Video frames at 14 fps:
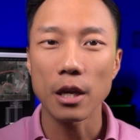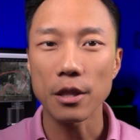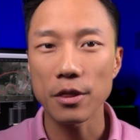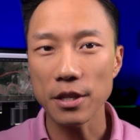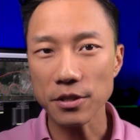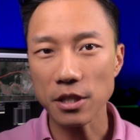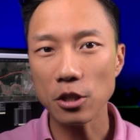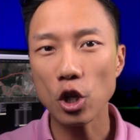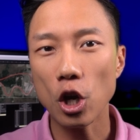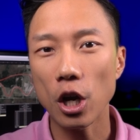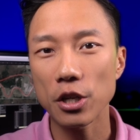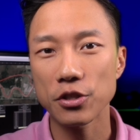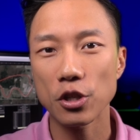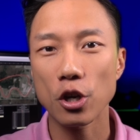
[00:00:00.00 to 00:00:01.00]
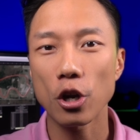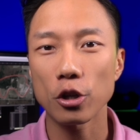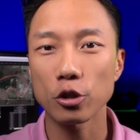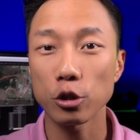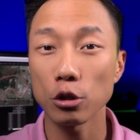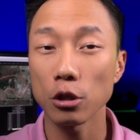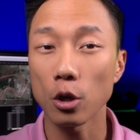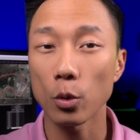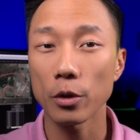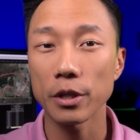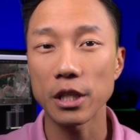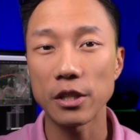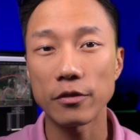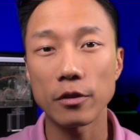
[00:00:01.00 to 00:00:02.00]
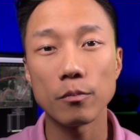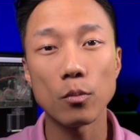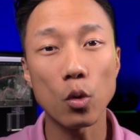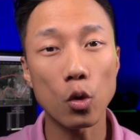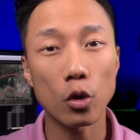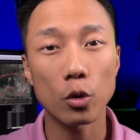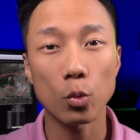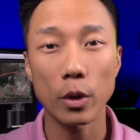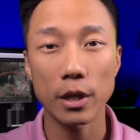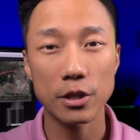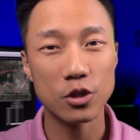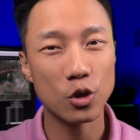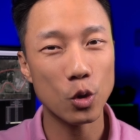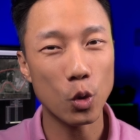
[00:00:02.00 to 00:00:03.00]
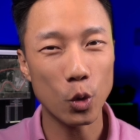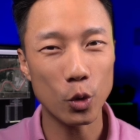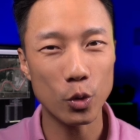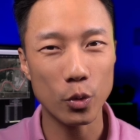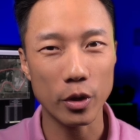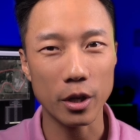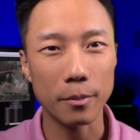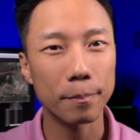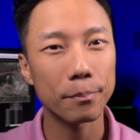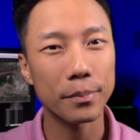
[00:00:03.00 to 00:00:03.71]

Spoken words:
and this can cause the car to lower even more when it's cornering,